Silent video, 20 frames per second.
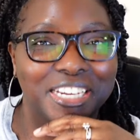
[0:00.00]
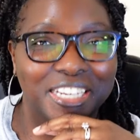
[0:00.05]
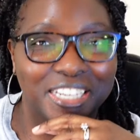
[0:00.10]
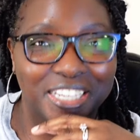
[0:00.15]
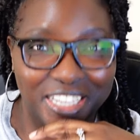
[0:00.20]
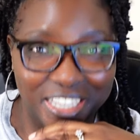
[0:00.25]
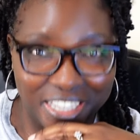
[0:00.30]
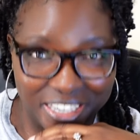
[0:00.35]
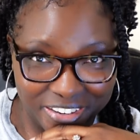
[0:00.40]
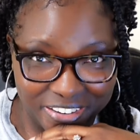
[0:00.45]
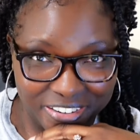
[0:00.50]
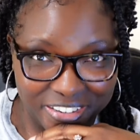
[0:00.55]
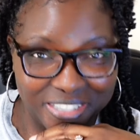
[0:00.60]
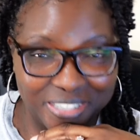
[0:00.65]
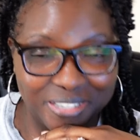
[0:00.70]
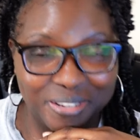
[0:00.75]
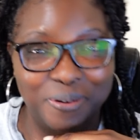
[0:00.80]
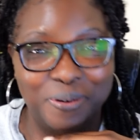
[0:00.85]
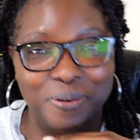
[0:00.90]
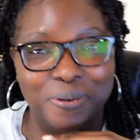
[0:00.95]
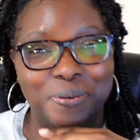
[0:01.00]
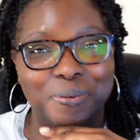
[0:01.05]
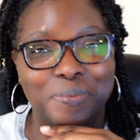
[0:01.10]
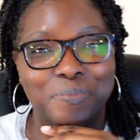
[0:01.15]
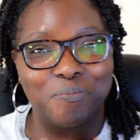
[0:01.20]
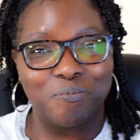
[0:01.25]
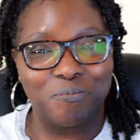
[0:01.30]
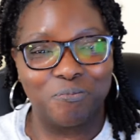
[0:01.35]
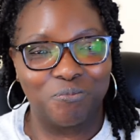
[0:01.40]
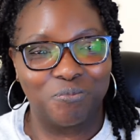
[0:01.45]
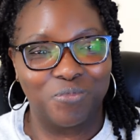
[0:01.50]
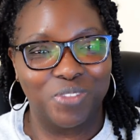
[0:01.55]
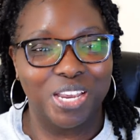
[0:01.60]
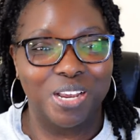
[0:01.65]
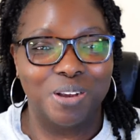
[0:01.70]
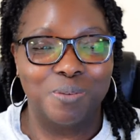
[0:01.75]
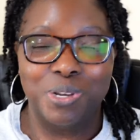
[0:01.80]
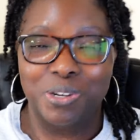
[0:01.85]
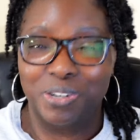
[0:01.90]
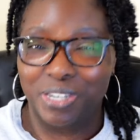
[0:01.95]
year so
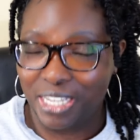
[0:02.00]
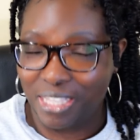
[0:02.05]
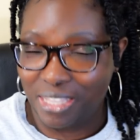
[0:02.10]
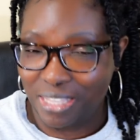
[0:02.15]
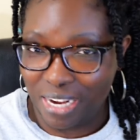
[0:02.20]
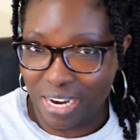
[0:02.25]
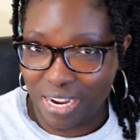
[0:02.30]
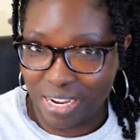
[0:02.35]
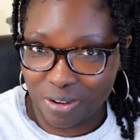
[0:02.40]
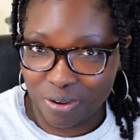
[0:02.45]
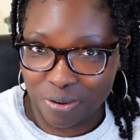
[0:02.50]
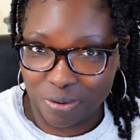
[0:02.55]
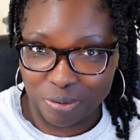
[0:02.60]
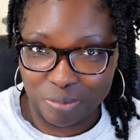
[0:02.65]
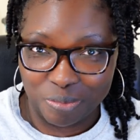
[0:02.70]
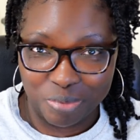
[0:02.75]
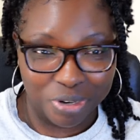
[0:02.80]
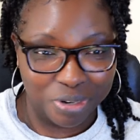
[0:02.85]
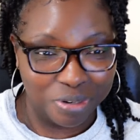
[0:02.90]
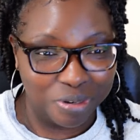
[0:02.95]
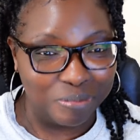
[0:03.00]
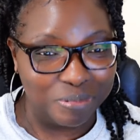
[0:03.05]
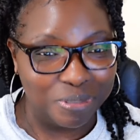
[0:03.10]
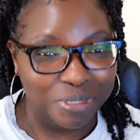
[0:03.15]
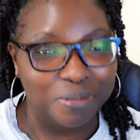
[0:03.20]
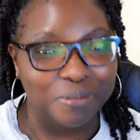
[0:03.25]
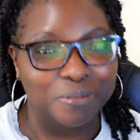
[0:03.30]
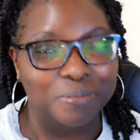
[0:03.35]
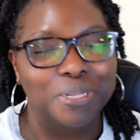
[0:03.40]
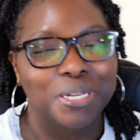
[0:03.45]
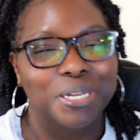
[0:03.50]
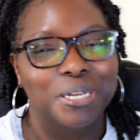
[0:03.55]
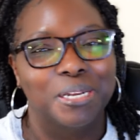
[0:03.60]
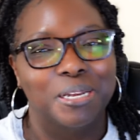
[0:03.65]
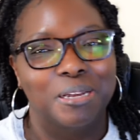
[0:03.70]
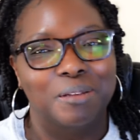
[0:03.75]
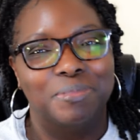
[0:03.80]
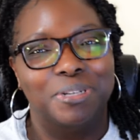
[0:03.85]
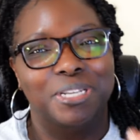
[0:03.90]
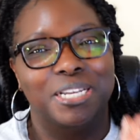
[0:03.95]
yeah we're gonna get that hot cocoa bar up too
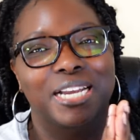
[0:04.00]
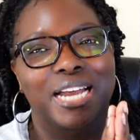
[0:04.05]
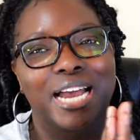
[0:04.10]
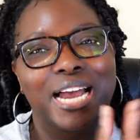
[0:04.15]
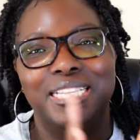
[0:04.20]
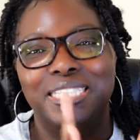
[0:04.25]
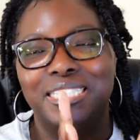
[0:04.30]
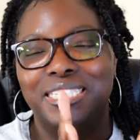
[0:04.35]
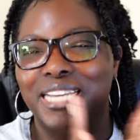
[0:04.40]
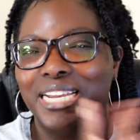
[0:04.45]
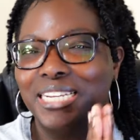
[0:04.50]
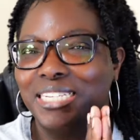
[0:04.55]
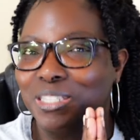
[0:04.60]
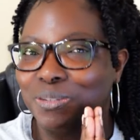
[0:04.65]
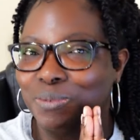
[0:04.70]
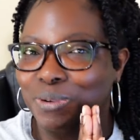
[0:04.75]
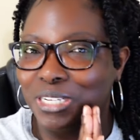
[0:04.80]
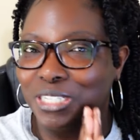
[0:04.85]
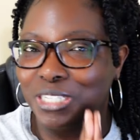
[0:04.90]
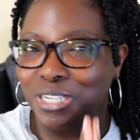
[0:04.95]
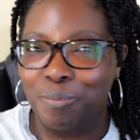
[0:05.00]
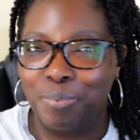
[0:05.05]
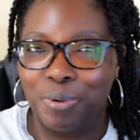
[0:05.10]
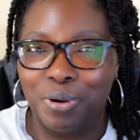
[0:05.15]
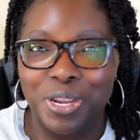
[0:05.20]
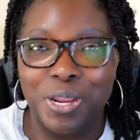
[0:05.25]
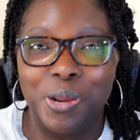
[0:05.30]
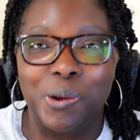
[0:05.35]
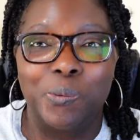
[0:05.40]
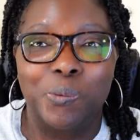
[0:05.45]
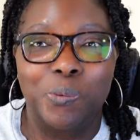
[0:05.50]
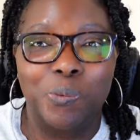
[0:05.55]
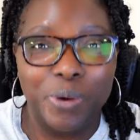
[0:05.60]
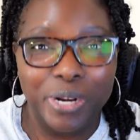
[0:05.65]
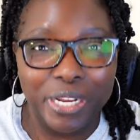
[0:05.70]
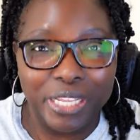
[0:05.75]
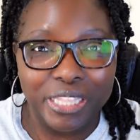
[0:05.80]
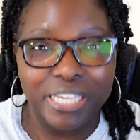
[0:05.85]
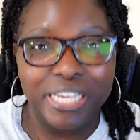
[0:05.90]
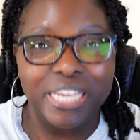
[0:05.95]
but yeah i, I just want to jump on here
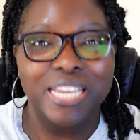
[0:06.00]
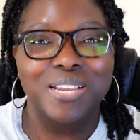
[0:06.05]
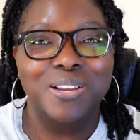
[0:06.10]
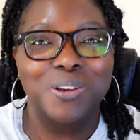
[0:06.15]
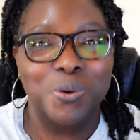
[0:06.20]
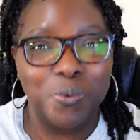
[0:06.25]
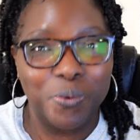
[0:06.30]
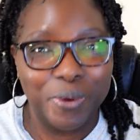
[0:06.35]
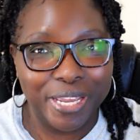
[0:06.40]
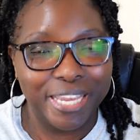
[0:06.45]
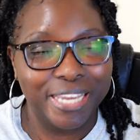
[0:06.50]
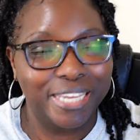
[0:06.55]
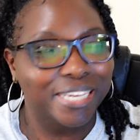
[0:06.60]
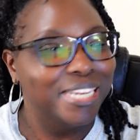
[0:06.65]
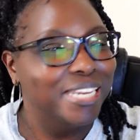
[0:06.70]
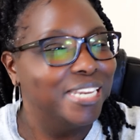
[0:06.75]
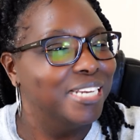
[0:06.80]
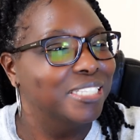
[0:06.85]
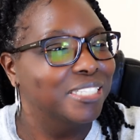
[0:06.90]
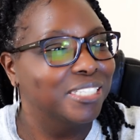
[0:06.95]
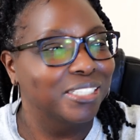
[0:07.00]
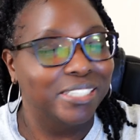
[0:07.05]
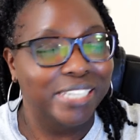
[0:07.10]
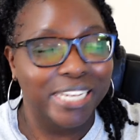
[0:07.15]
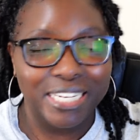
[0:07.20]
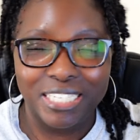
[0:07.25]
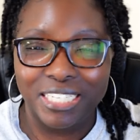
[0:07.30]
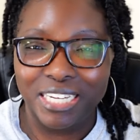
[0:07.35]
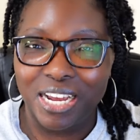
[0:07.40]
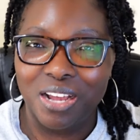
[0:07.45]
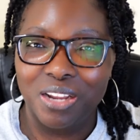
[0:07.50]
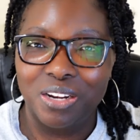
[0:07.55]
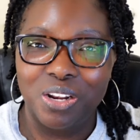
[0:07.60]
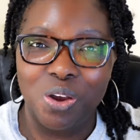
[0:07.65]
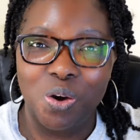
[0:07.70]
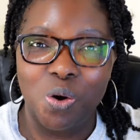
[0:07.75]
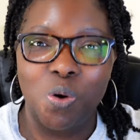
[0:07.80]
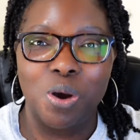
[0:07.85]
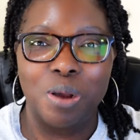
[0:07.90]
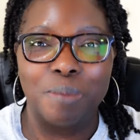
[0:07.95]
really quick to let y'all
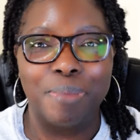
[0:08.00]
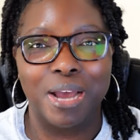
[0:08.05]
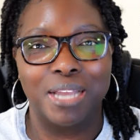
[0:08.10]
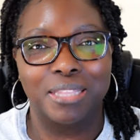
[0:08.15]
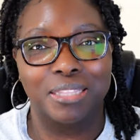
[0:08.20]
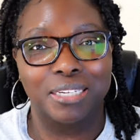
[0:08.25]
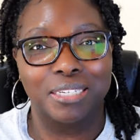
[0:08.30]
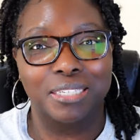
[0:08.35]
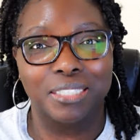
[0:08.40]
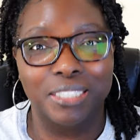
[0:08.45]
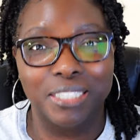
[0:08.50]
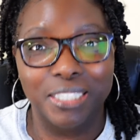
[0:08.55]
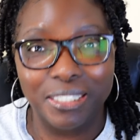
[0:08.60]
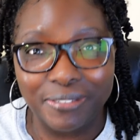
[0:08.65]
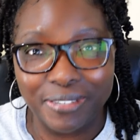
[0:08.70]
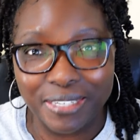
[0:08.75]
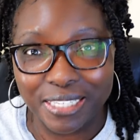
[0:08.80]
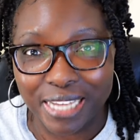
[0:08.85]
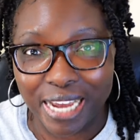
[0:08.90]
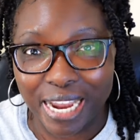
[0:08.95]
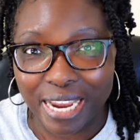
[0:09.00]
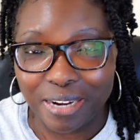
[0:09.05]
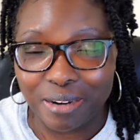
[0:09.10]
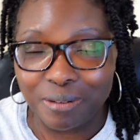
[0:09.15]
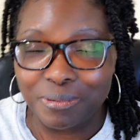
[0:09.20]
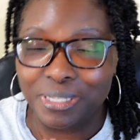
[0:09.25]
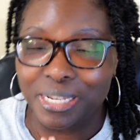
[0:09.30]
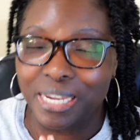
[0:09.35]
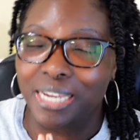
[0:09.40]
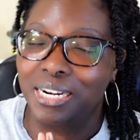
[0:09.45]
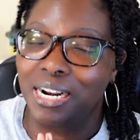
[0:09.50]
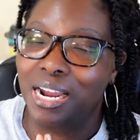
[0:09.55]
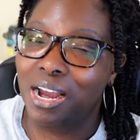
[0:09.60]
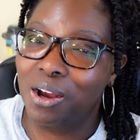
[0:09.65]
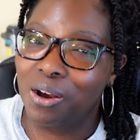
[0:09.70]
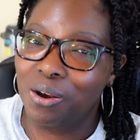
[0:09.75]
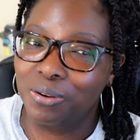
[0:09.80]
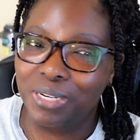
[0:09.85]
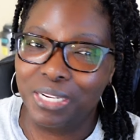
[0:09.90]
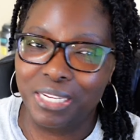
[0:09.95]
know about the clearance items at
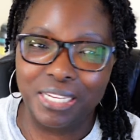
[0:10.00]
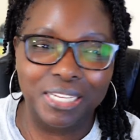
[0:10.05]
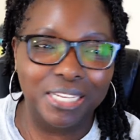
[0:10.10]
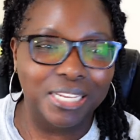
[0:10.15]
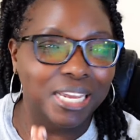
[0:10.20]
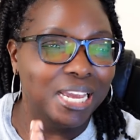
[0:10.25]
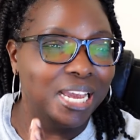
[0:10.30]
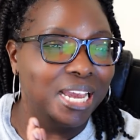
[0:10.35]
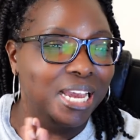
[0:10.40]
aldi